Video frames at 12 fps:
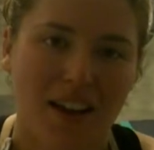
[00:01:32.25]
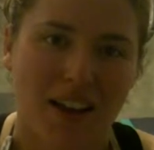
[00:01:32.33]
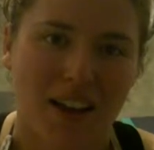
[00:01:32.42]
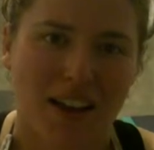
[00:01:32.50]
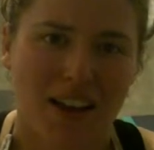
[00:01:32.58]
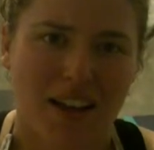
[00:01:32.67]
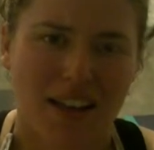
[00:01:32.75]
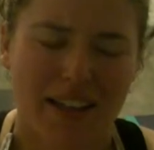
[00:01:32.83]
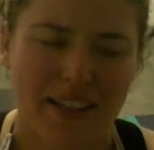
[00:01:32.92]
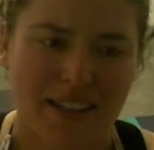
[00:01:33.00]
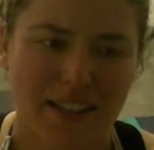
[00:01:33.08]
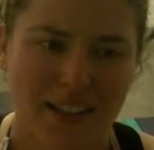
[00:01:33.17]
Uh, I
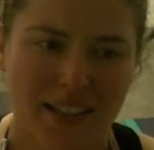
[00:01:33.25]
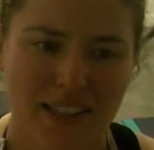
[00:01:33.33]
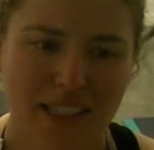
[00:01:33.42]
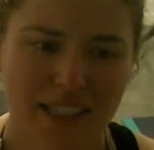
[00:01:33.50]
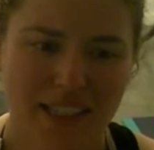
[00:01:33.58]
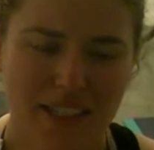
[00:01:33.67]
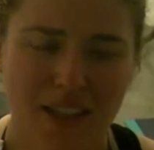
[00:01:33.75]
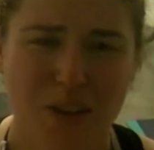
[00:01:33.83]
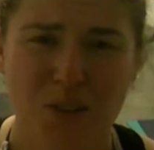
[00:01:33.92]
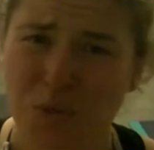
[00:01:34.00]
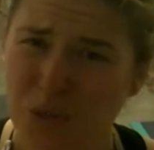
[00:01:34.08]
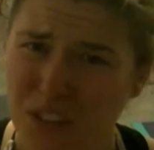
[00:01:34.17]

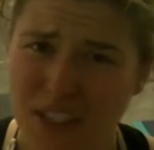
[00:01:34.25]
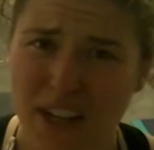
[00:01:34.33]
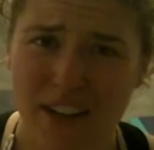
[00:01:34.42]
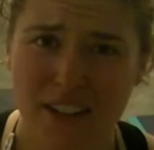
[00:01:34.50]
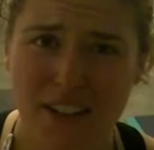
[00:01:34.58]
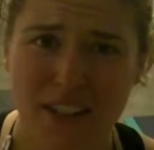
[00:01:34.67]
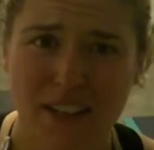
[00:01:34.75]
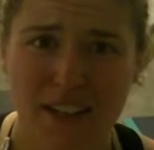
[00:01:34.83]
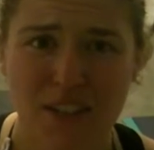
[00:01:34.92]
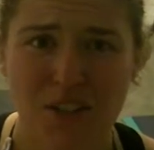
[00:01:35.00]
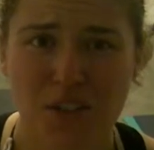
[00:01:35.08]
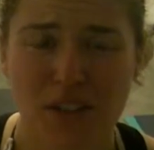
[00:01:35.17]
was really tired
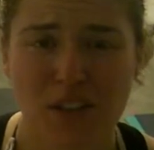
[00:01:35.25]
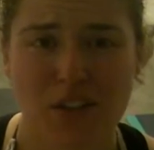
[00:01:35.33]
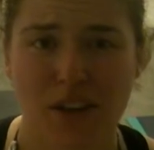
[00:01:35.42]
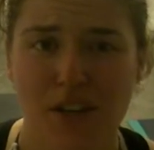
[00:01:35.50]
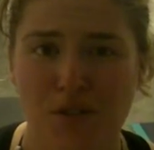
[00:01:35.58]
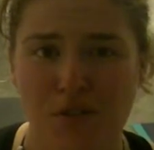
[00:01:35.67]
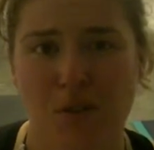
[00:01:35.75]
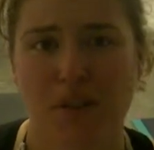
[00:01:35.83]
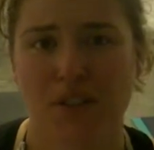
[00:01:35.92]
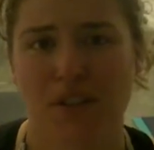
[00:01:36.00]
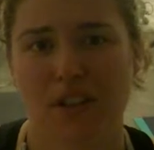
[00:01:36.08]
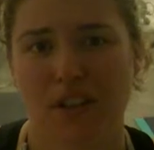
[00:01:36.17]
today so I tried to
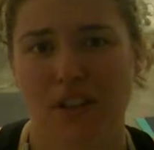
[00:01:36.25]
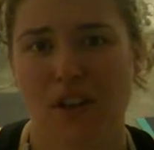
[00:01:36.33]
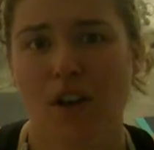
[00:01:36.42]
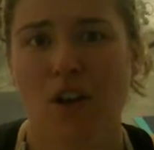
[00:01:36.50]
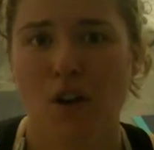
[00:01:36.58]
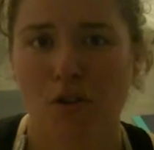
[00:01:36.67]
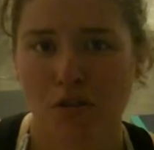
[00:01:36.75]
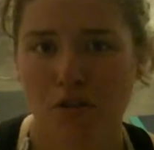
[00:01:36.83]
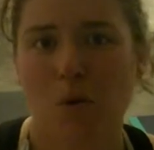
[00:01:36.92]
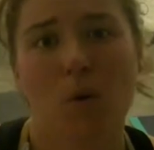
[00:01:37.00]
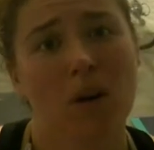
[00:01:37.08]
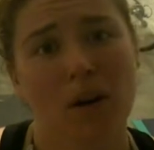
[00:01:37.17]
focus on
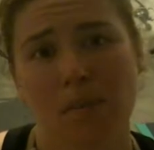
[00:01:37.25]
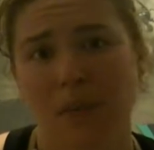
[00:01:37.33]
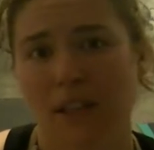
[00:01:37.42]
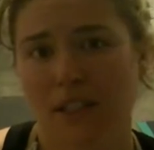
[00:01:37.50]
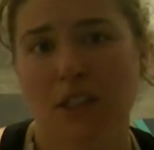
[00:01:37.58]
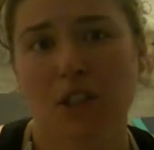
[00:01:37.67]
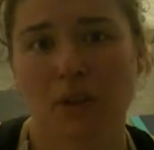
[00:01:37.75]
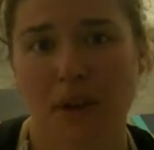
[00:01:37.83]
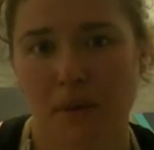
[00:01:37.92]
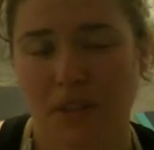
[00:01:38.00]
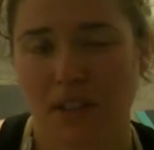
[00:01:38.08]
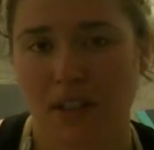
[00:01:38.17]
form because I knew I
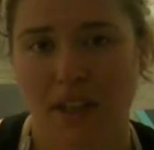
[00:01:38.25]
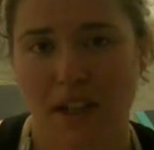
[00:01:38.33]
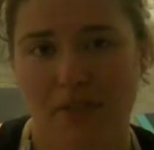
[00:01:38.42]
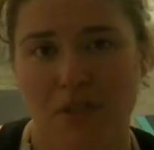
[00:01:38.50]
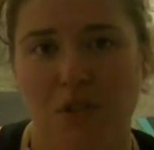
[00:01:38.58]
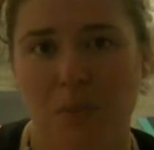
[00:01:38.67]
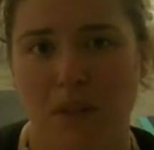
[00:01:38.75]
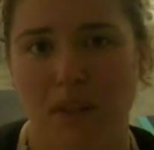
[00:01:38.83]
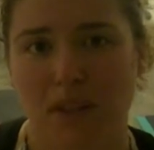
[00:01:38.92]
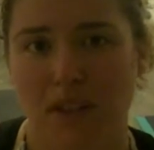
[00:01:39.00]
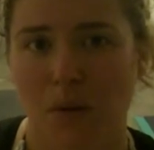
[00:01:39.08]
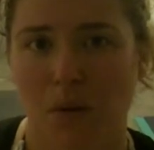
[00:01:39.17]
wasn't going to have the speed
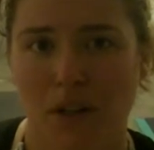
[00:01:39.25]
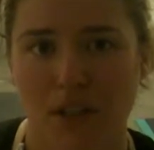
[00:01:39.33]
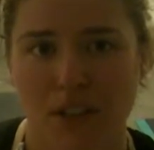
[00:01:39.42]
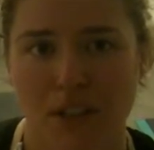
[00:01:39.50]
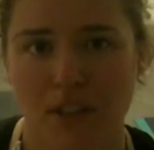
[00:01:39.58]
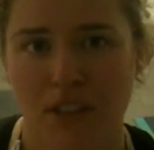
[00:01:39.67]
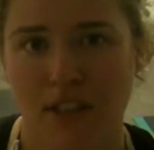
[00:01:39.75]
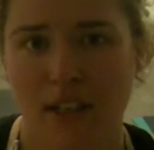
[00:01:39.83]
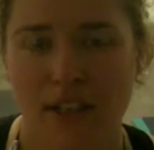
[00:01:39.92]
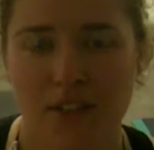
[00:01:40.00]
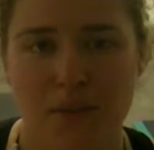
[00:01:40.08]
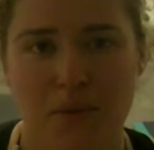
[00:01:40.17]
that I wanted to
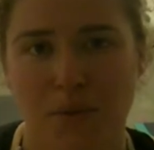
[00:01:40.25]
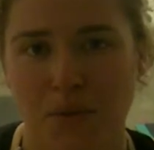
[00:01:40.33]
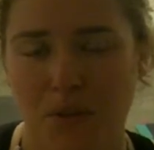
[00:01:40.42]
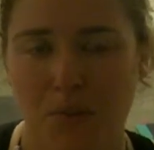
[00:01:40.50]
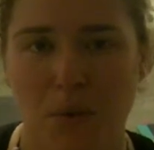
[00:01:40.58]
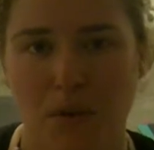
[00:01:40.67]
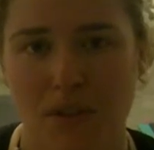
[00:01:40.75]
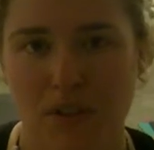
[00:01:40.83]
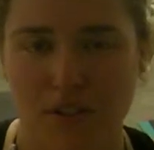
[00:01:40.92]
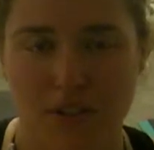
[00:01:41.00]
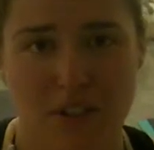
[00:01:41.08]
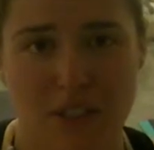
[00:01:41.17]
today so it was really important to
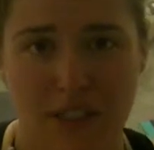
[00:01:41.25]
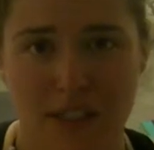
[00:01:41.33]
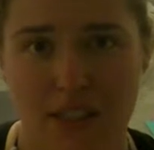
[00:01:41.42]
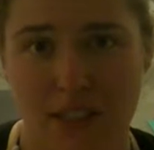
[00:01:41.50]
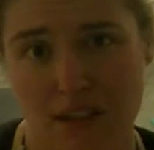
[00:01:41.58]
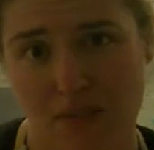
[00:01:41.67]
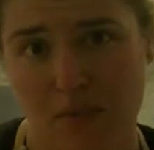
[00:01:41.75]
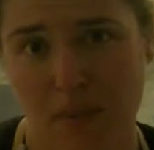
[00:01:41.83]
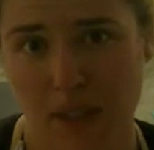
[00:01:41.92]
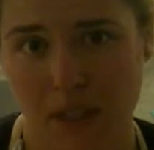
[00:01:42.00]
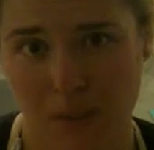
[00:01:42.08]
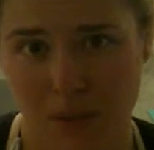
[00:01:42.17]
just stay safe by
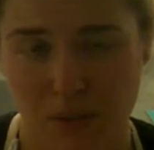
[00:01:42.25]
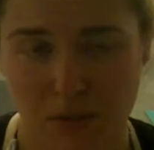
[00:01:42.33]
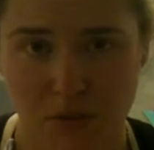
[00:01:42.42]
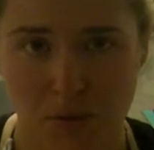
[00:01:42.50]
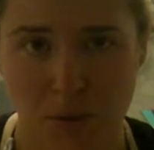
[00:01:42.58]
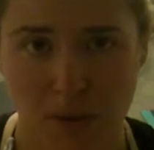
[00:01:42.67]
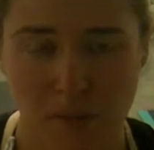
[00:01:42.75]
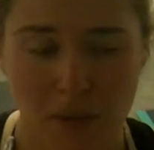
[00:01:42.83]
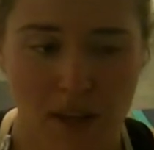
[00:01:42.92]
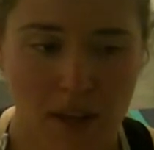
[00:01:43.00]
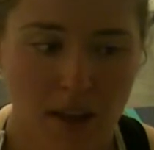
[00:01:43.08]
keeping good form.